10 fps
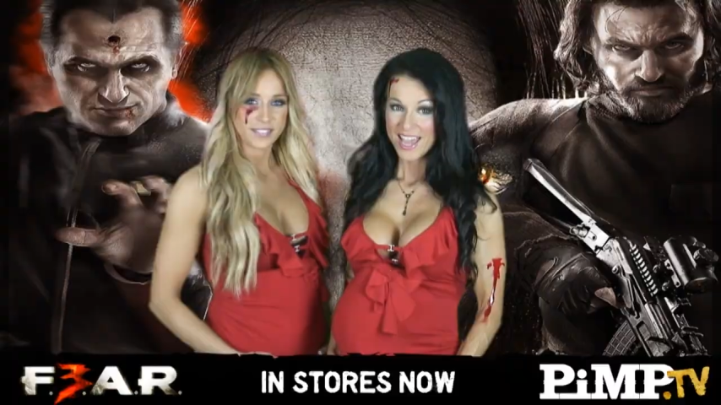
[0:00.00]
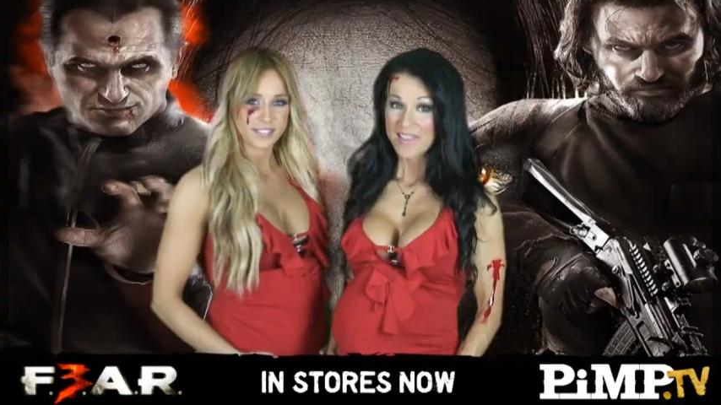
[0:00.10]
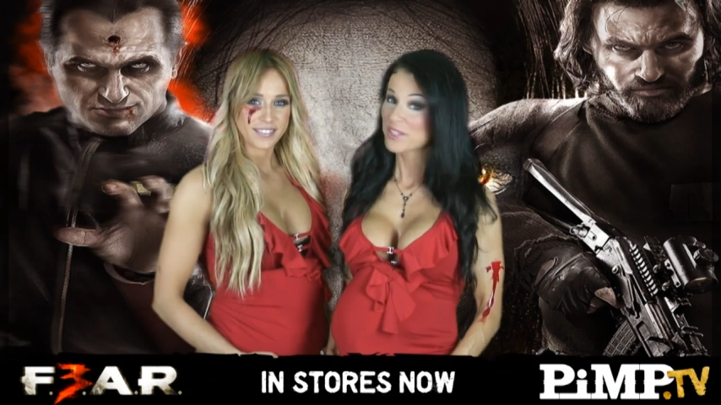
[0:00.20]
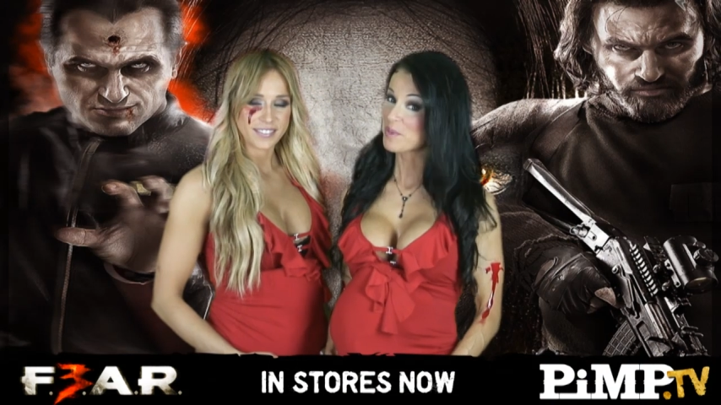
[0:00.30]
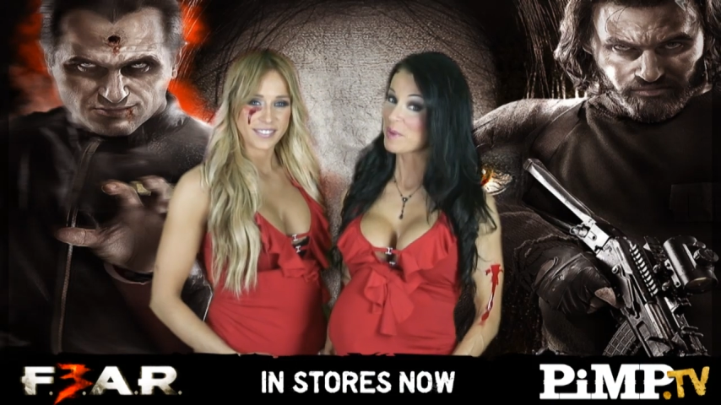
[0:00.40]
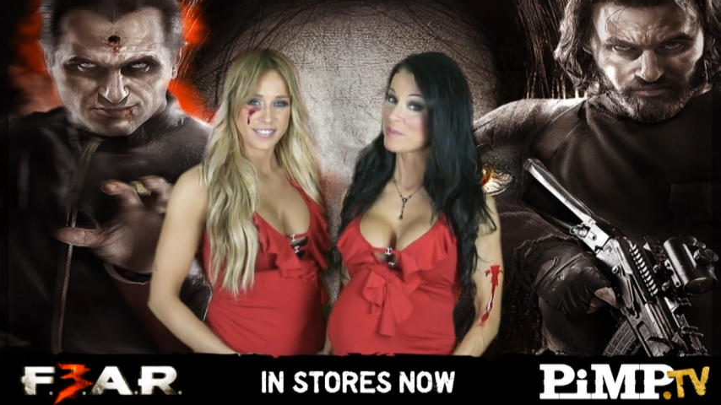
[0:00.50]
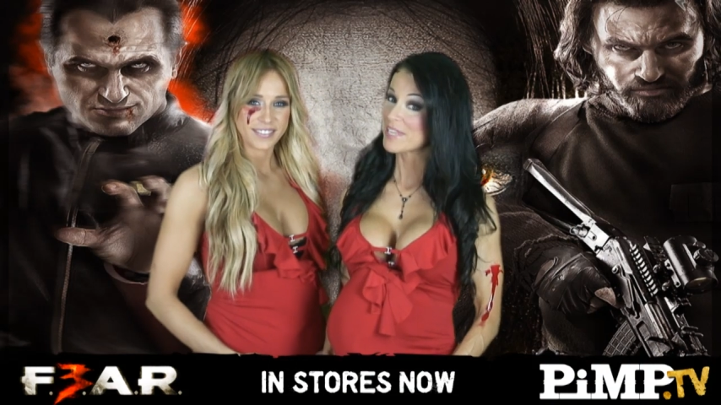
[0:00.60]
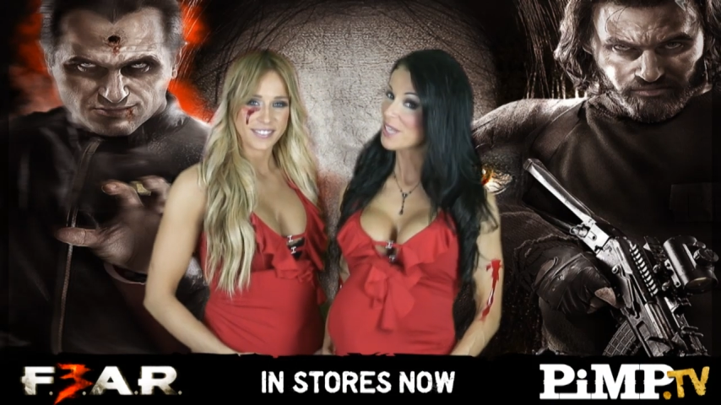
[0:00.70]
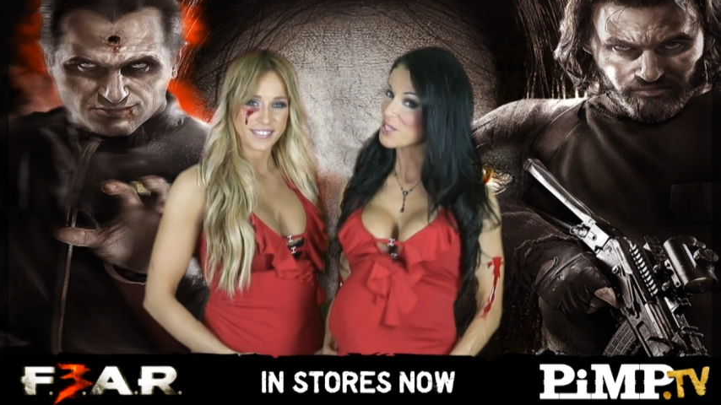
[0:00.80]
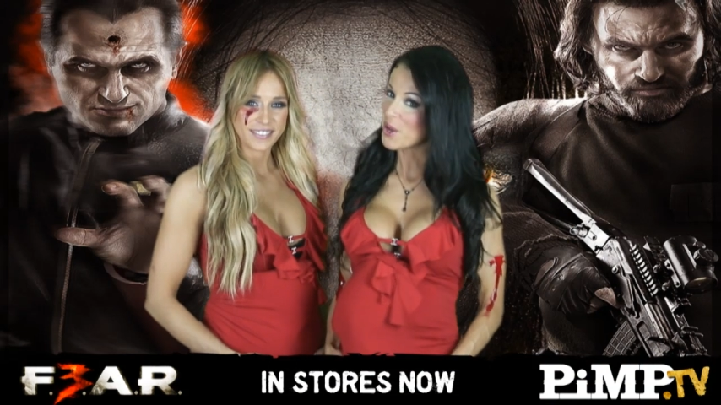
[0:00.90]
Speaker 1: And that's a PiMP
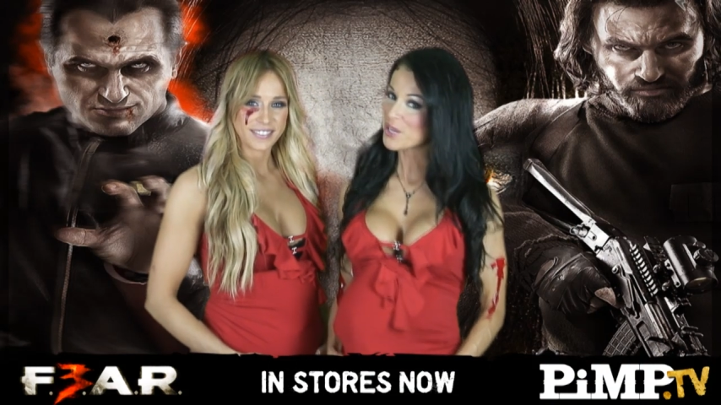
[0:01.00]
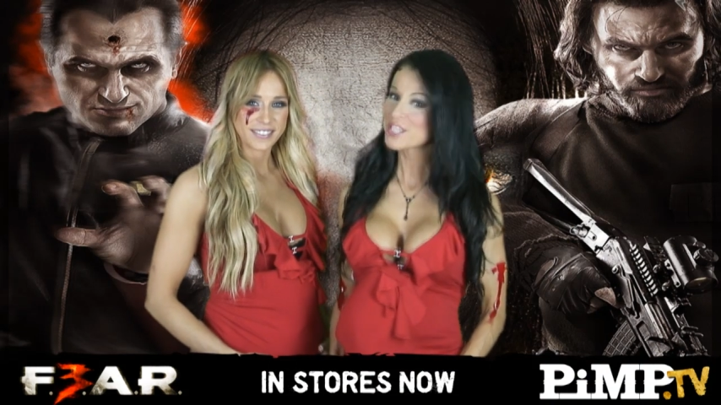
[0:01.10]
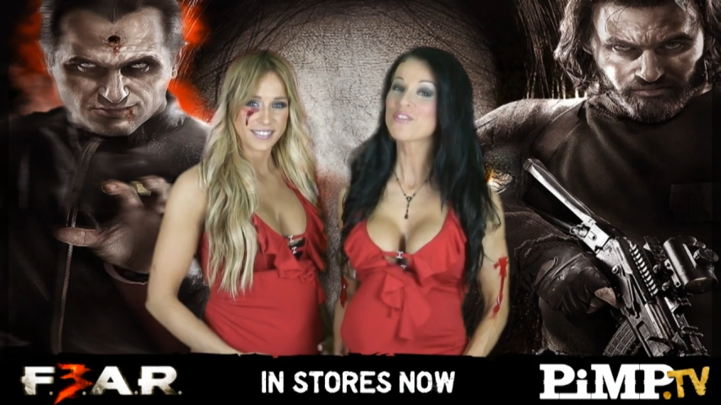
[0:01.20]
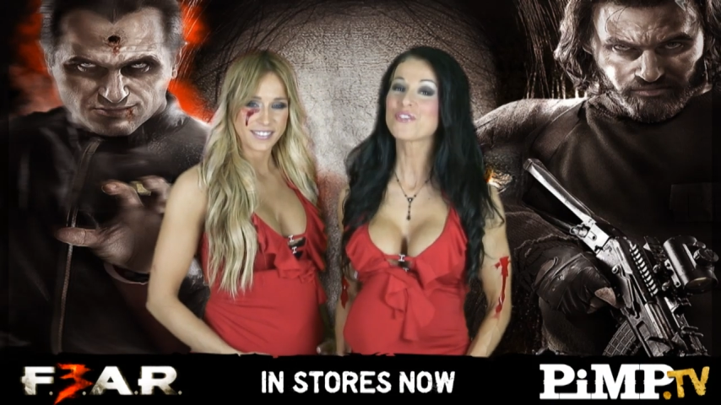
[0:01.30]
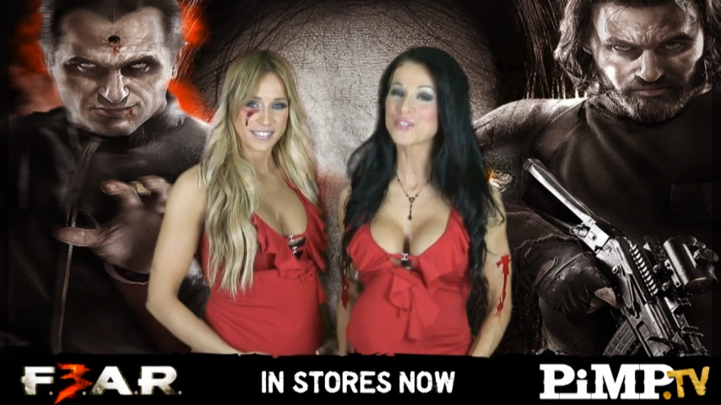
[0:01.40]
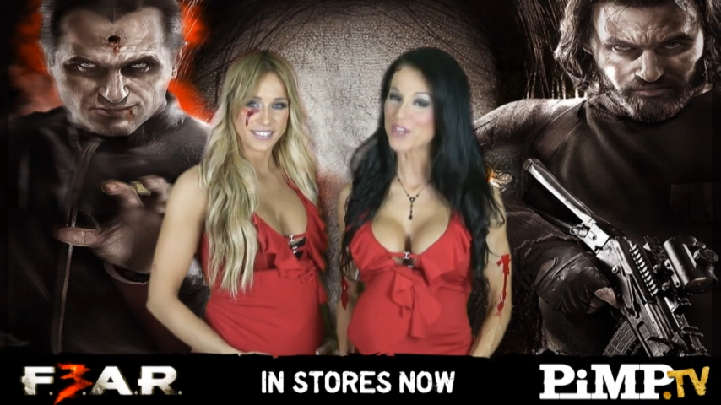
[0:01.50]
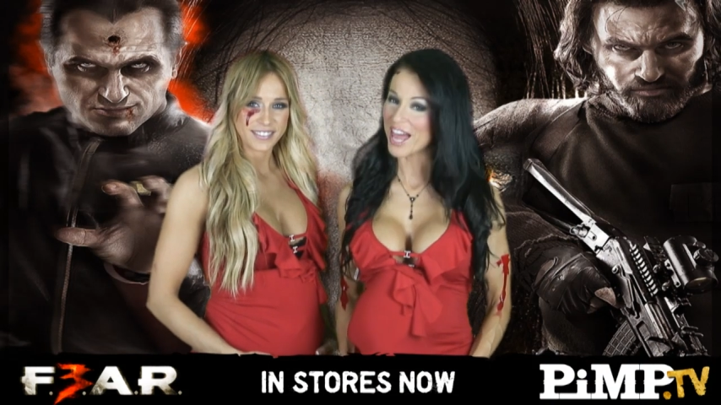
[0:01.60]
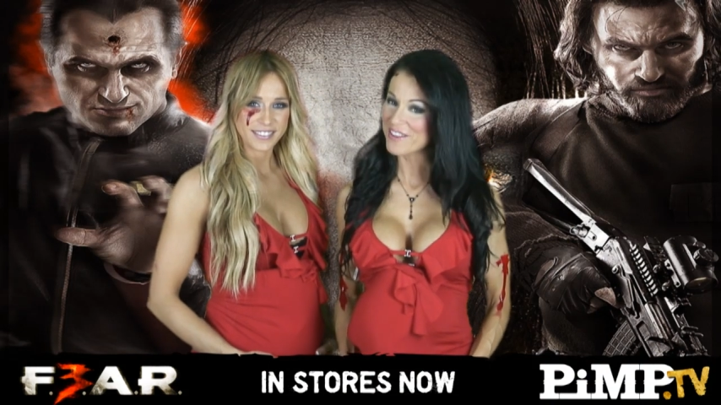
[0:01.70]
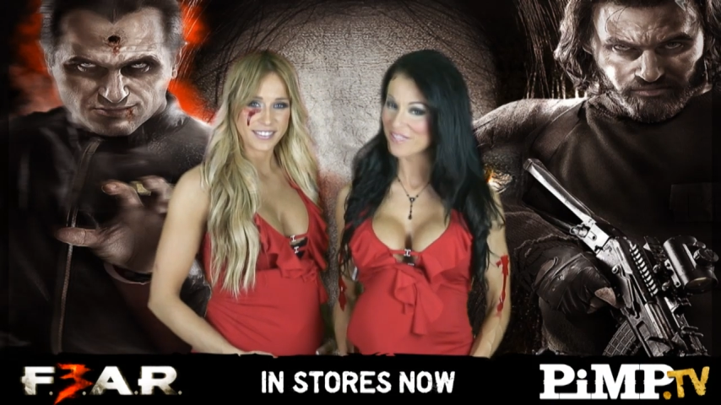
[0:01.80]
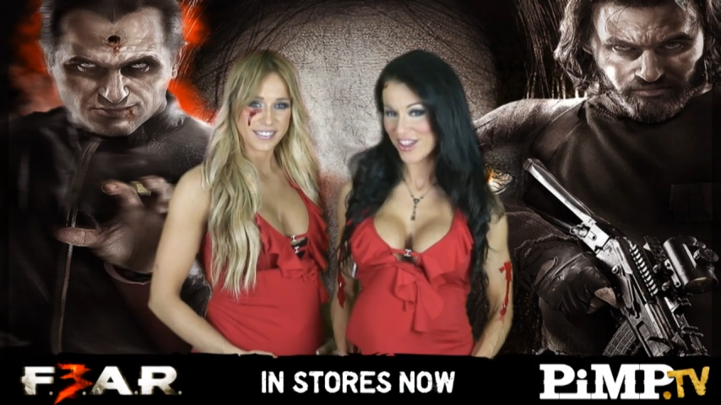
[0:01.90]
Daily Dose for
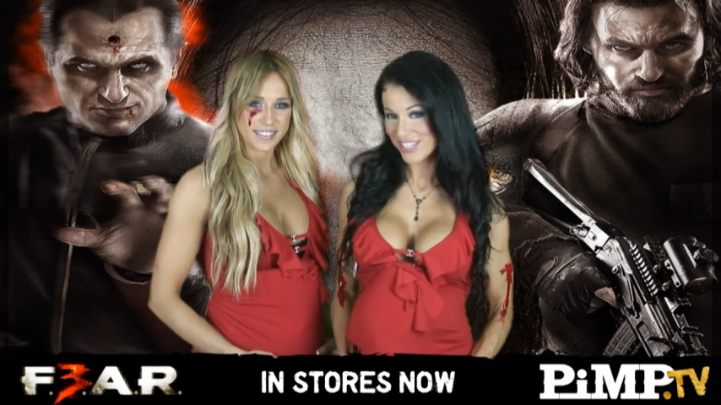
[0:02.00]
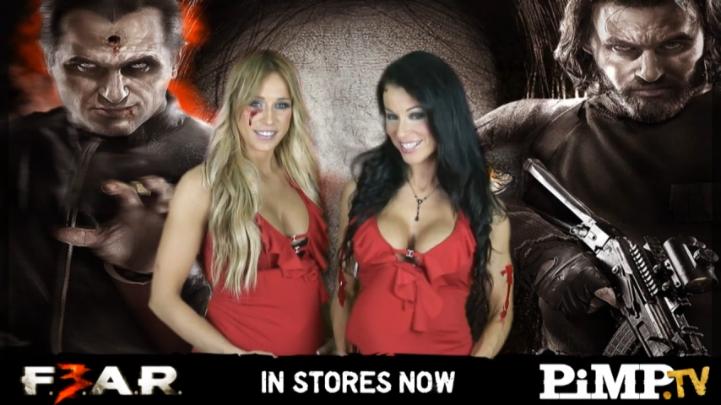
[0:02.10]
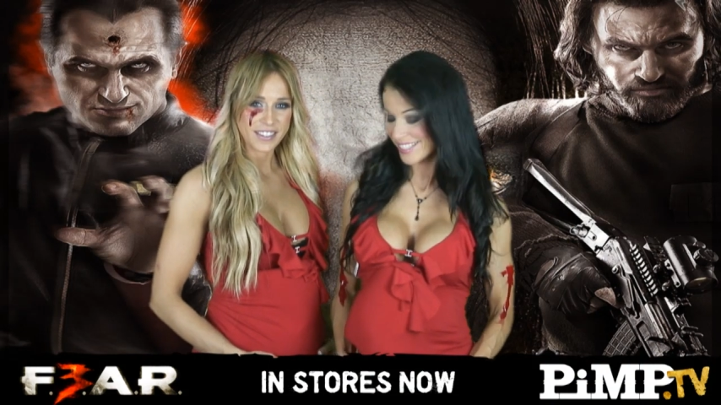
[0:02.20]
July 1st.